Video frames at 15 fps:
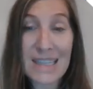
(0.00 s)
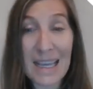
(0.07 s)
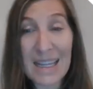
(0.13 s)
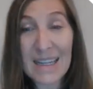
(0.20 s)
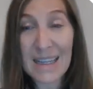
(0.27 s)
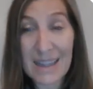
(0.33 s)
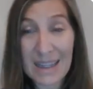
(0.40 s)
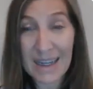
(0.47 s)

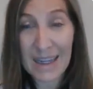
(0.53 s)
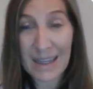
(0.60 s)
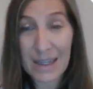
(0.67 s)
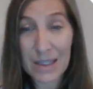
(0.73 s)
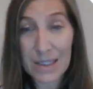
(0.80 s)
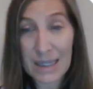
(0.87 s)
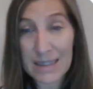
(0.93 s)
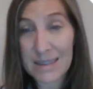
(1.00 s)
data that I
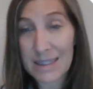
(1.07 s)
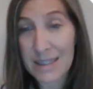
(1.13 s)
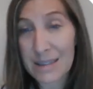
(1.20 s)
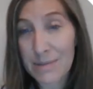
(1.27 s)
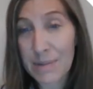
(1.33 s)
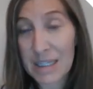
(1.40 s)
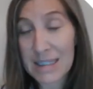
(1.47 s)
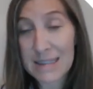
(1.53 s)

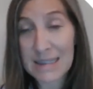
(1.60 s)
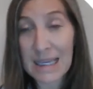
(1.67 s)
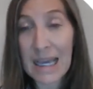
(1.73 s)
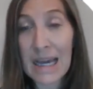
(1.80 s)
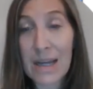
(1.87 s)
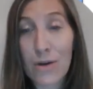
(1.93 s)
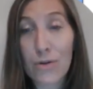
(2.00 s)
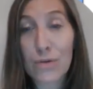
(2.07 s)
collected, because I
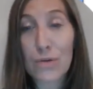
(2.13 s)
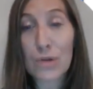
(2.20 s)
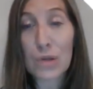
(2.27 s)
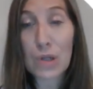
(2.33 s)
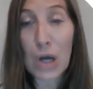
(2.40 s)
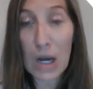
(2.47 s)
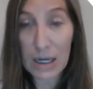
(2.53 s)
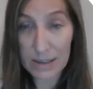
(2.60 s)
had a
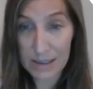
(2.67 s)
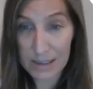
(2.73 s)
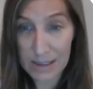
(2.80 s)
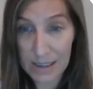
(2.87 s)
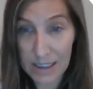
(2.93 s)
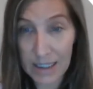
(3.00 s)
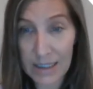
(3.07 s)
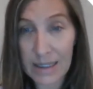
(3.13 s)
lot,
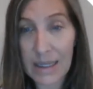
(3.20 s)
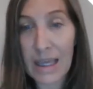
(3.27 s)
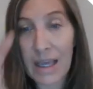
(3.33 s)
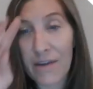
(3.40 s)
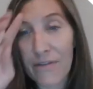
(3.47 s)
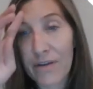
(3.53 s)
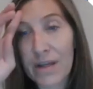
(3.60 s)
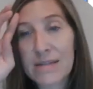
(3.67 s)
and it
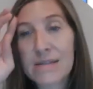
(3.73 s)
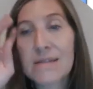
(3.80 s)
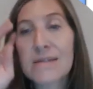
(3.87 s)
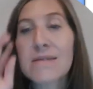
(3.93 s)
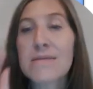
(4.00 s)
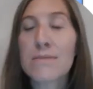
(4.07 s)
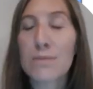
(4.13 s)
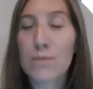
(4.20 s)
gave
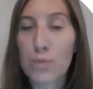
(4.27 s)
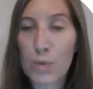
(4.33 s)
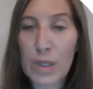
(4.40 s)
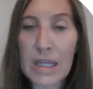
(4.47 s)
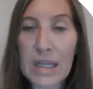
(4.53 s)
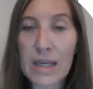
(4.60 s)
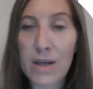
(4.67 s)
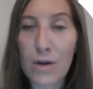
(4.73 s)
us
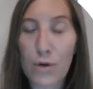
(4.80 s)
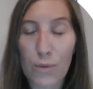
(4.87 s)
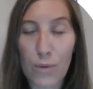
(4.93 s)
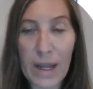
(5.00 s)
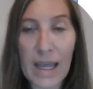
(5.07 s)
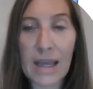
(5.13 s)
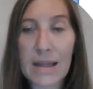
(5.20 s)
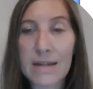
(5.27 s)
really
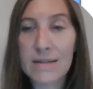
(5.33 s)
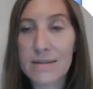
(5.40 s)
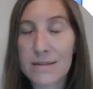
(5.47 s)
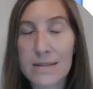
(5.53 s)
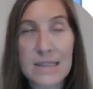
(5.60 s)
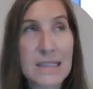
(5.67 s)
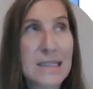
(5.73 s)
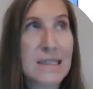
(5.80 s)
great
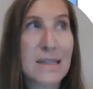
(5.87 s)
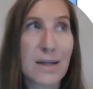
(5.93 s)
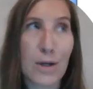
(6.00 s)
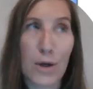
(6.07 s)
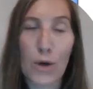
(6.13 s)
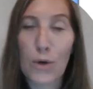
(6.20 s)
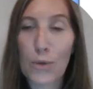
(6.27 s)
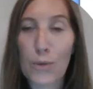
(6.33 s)

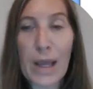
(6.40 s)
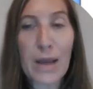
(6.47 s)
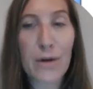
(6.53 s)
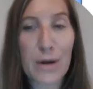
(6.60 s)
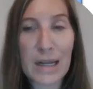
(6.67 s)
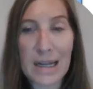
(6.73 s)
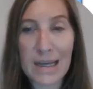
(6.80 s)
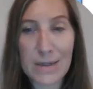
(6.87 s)

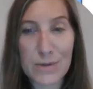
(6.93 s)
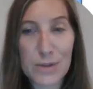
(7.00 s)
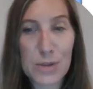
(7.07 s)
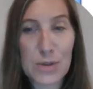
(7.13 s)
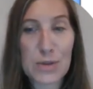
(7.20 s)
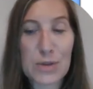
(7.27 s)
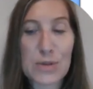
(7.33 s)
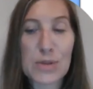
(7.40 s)

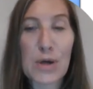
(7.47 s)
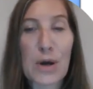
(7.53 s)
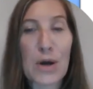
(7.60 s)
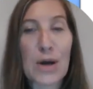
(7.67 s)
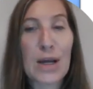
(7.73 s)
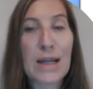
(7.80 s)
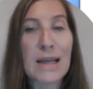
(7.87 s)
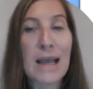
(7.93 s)
answers
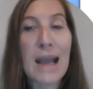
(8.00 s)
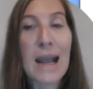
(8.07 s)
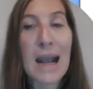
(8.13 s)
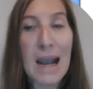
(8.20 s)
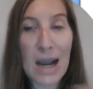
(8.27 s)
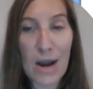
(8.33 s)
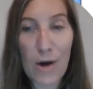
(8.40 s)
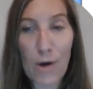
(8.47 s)
on
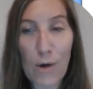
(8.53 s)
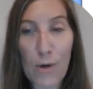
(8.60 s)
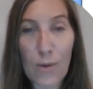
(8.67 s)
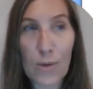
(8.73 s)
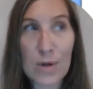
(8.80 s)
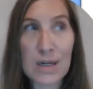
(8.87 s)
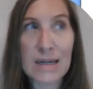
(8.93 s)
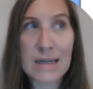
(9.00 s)

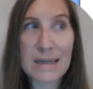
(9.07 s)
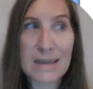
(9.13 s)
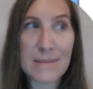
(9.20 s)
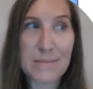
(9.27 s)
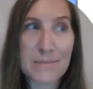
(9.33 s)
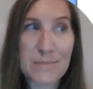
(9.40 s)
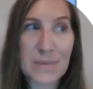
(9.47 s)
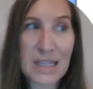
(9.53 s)
how
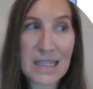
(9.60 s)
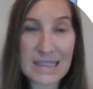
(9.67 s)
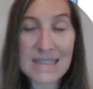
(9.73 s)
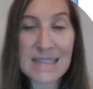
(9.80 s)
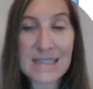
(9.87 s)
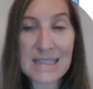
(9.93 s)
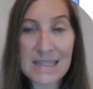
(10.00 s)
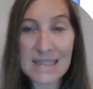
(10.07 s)

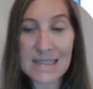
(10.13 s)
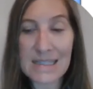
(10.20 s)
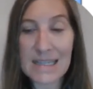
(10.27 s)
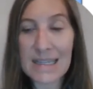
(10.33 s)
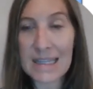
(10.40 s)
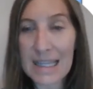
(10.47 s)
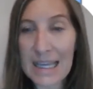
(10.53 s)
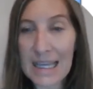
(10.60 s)

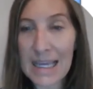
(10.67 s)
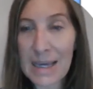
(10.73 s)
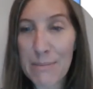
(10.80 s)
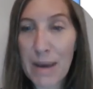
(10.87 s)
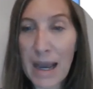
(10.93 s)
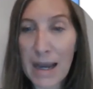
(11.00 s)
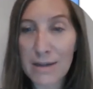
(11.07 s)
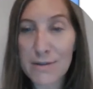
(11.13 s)
statistically
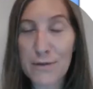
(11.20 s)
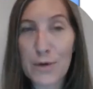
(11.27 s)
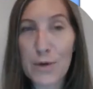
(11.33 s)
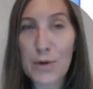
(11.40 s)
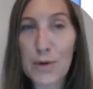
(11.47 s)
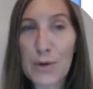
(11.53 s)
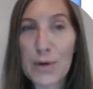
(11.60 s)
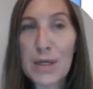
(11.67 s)

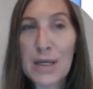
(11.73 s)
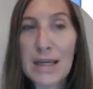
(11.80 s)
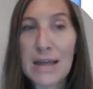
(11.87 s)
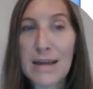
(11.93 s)
impactful